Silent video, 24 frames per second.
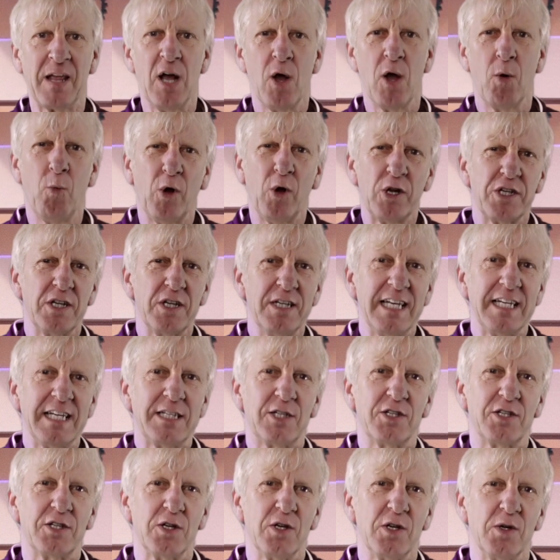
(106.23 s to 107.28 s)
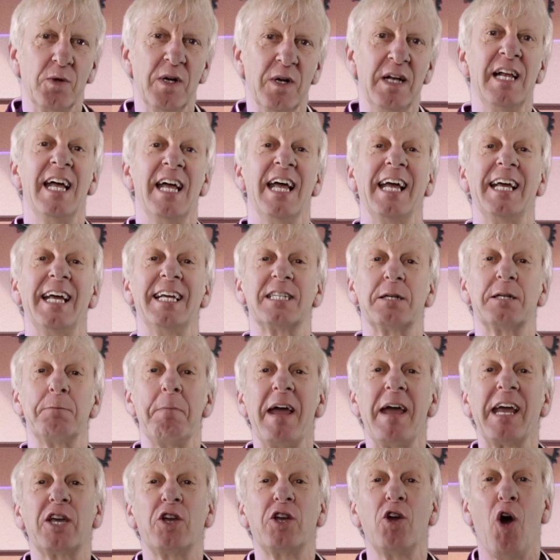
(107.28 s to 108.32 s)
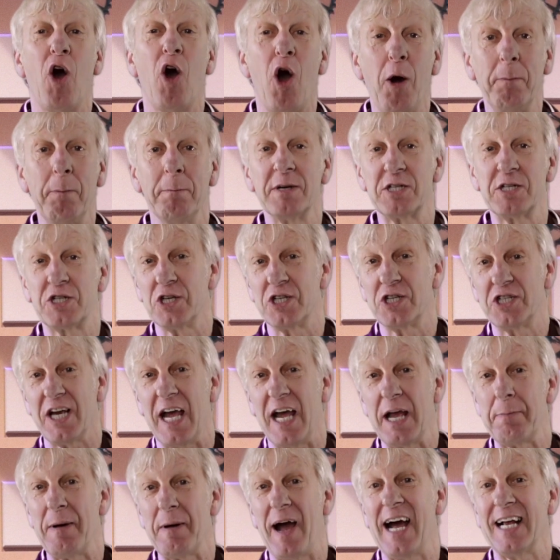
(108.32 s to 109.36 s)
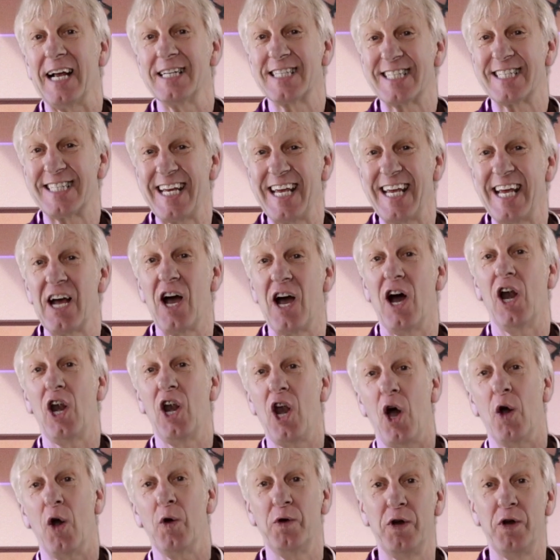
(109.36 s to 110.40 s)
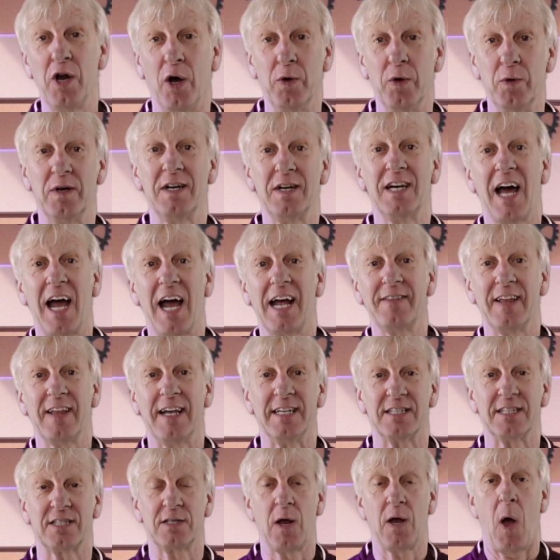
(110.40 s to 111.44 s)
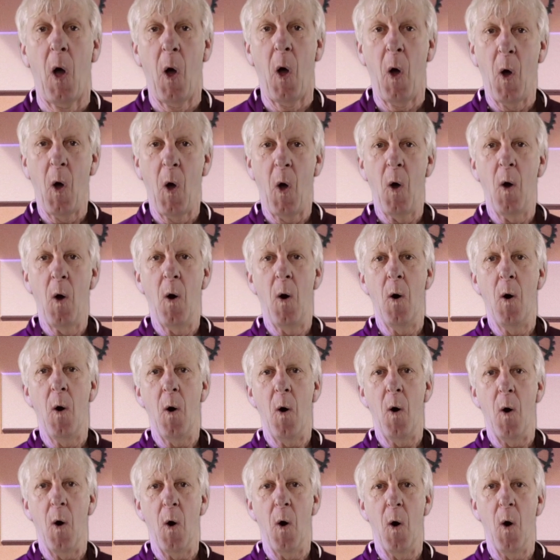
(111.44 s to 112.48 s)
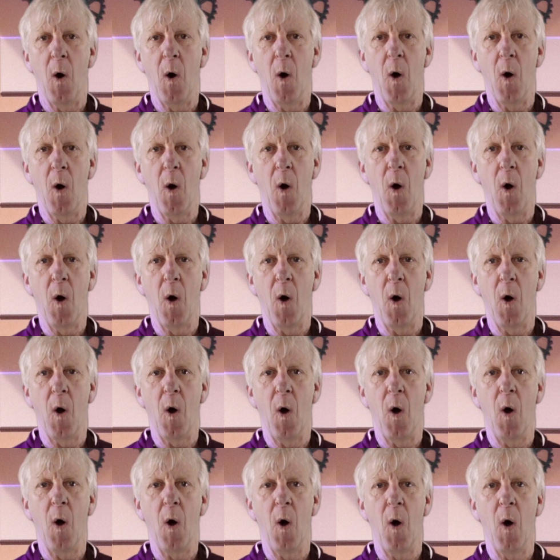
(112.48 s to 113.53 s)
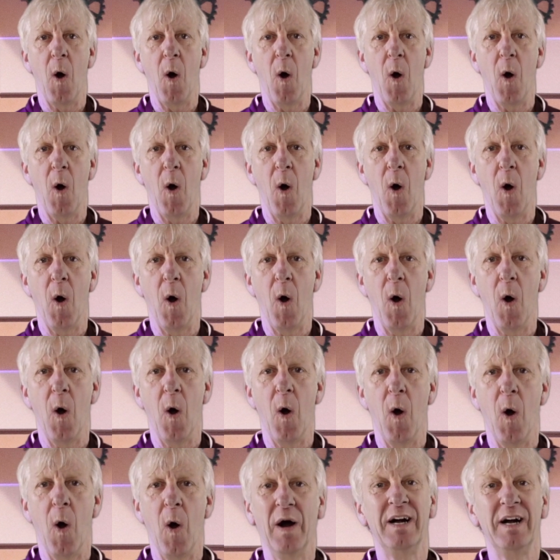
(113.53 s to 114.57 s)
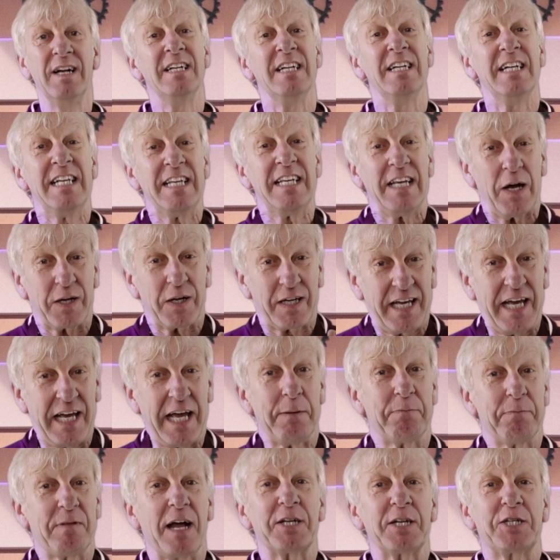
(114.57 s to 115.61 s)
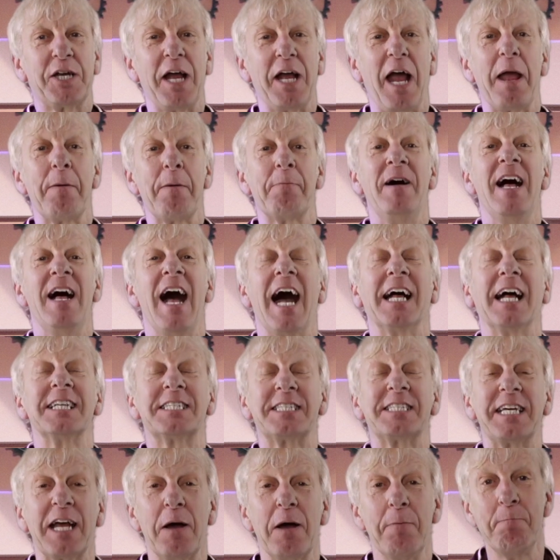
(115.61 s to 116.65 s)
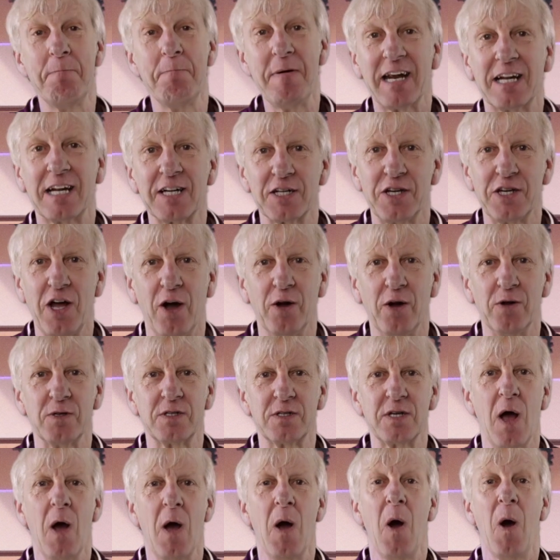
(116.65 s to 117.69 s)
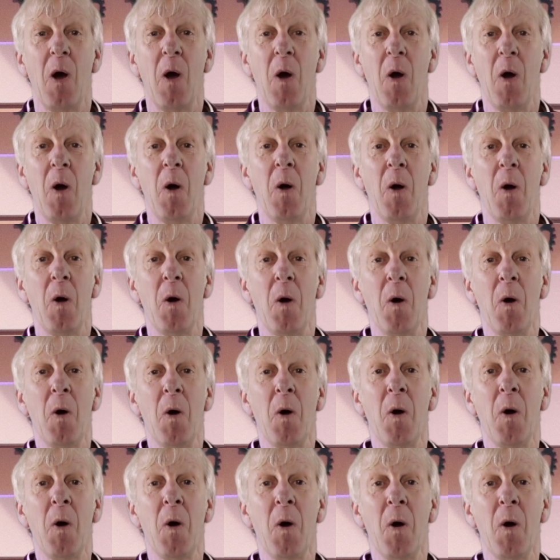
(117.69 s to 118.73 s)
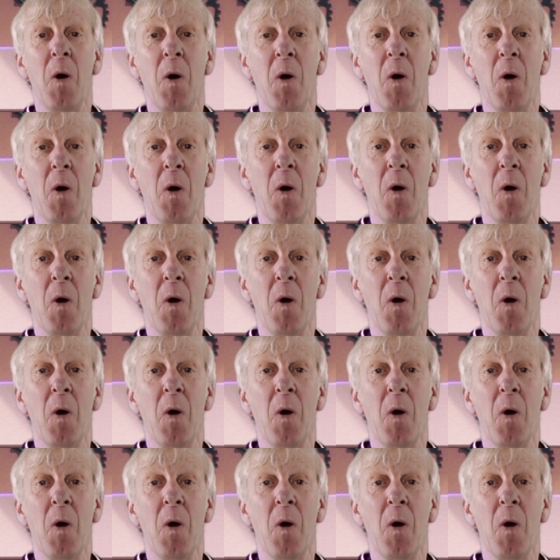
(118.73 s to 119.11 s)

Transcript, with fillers: What you need to do is make your embouchure shape and sing a low note like this. Oh. Now keep that shape and sing a middle note. Oh.